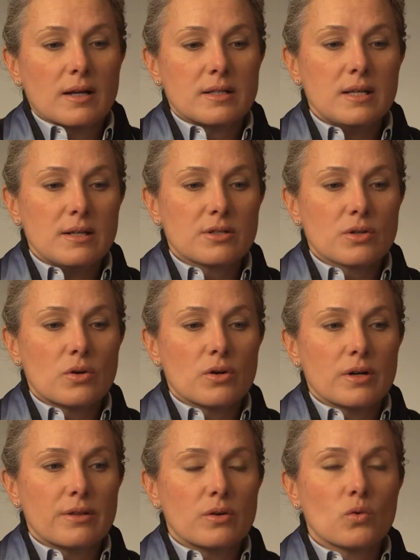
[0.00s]

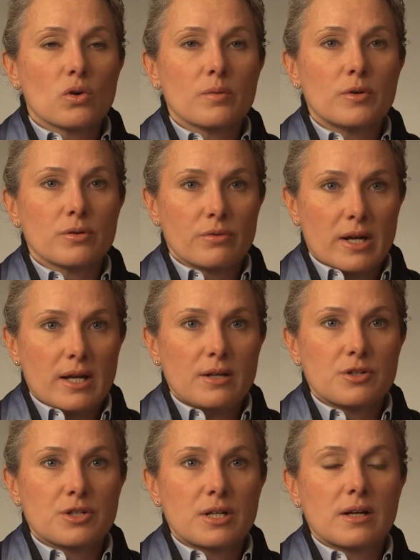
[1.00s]
T-score in the normal
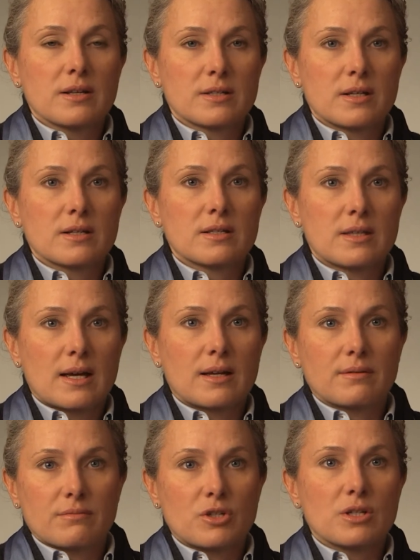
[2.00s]
range tells us
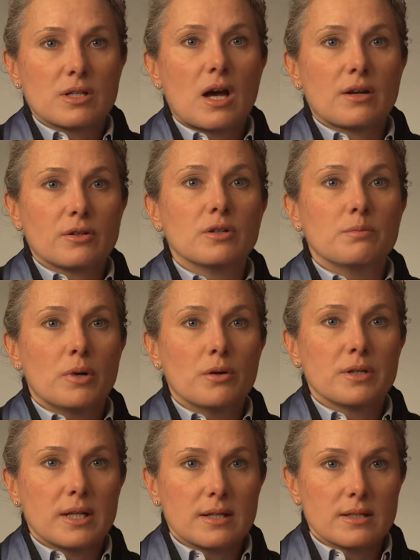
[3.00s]
that she's got good
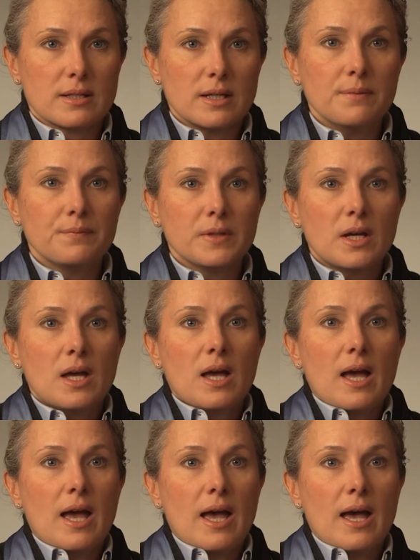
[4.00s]
bone density,
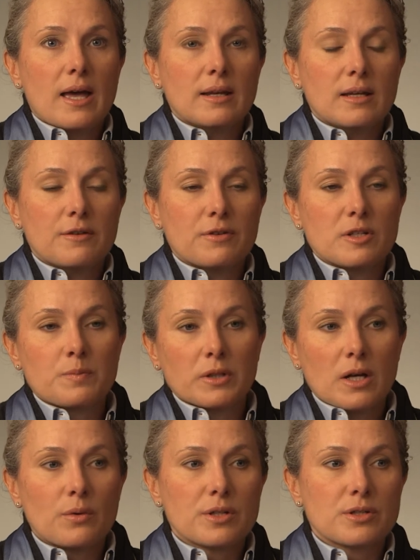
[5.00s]
and if it's
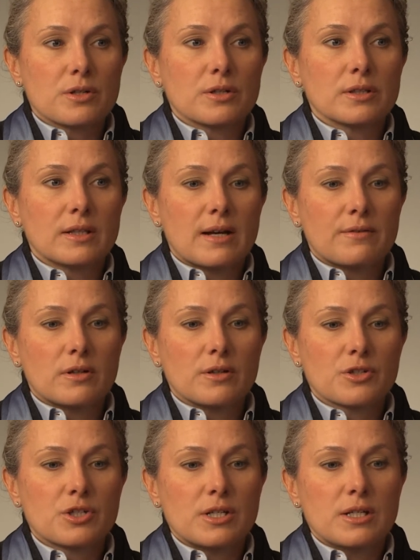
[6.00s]
below a certain
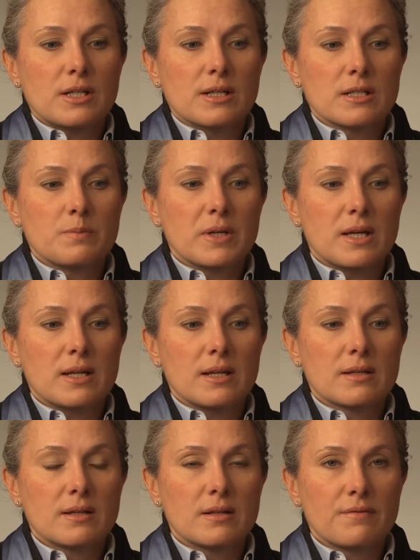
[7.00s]
level, she is
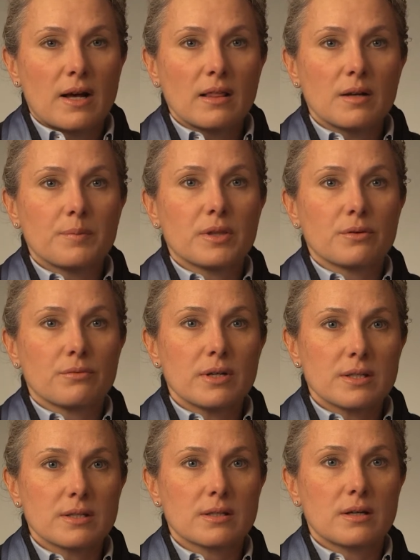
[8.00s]
beginning to develop the
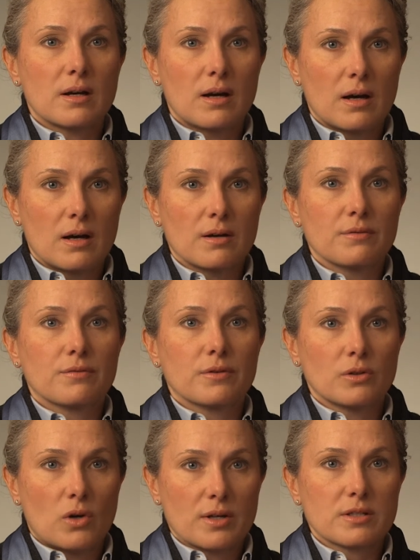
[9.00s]
risk of
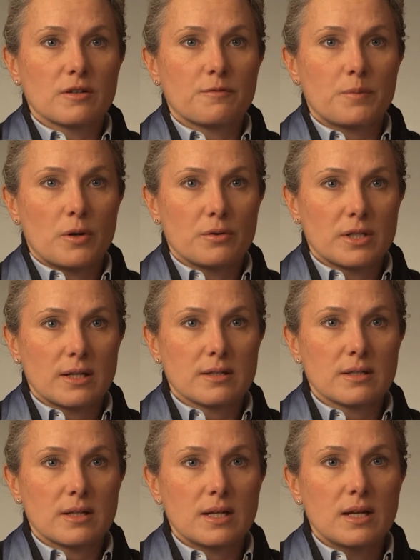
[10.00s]
loss of bone
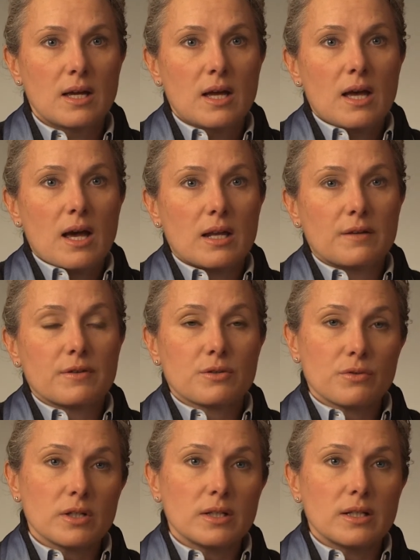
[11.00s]
density, and if it's
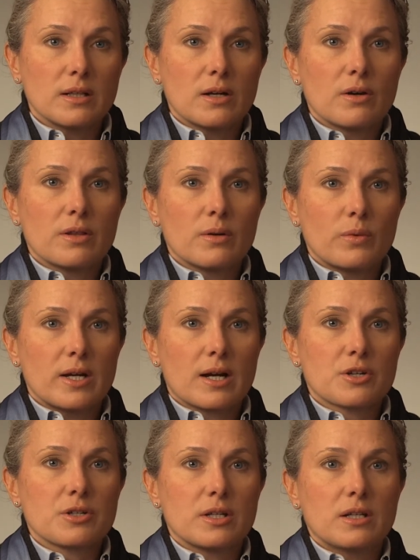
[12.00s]
really low, then we
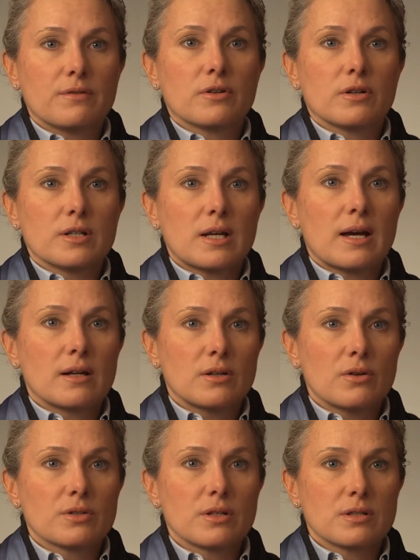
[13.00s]
actually give her a
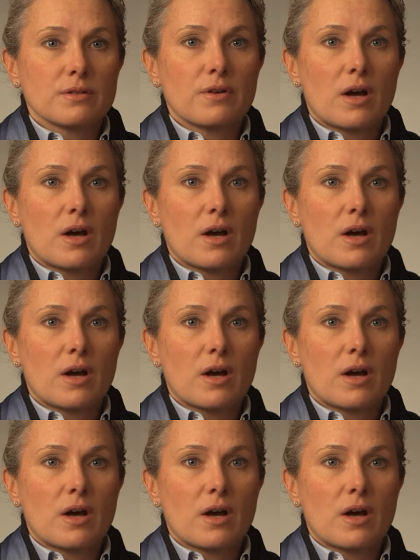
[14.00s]
diagnosis of